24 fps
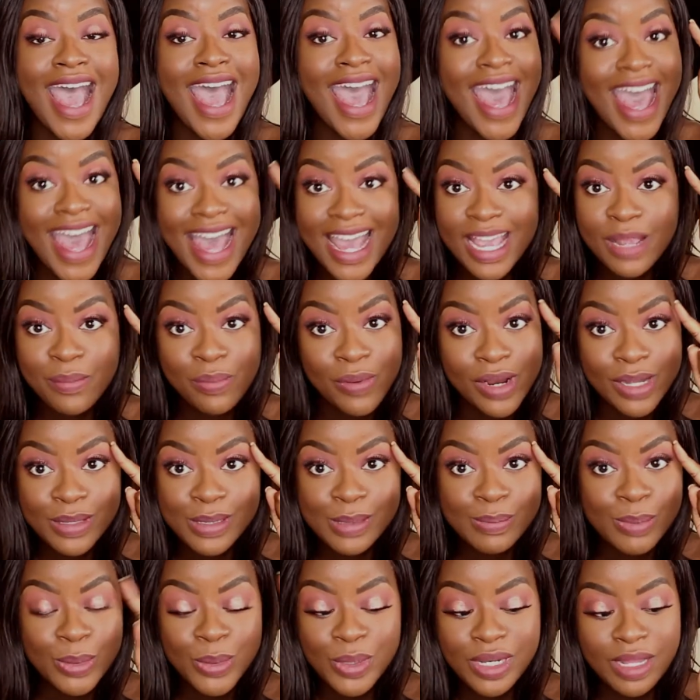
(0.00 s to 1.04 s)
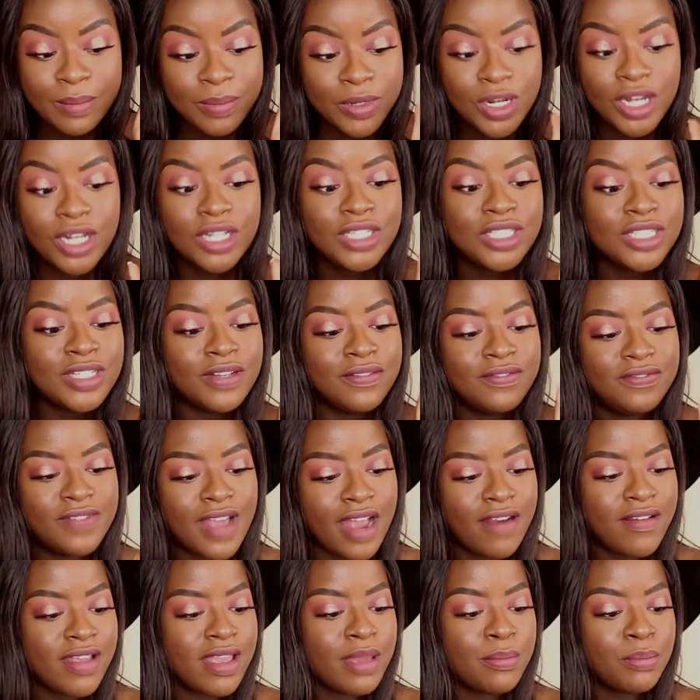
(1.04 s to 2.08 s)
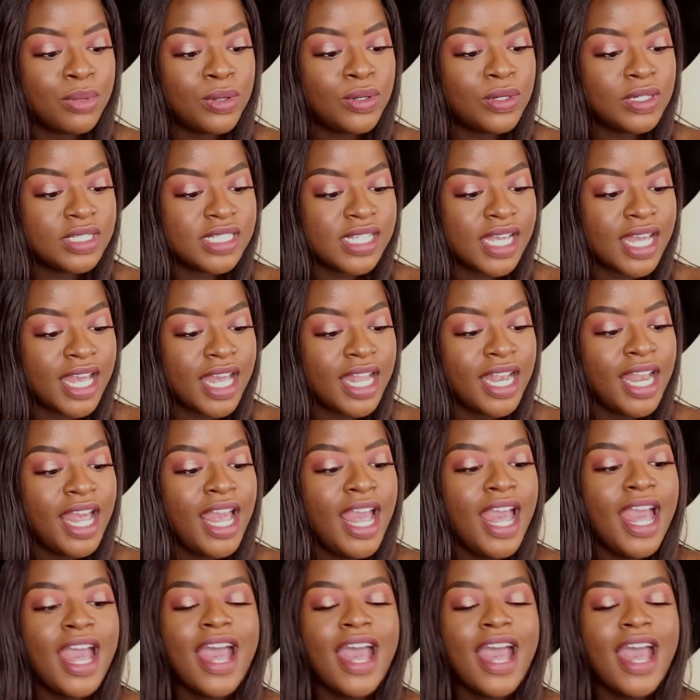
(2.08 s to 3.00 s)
eyebrow spoolie brush, very important.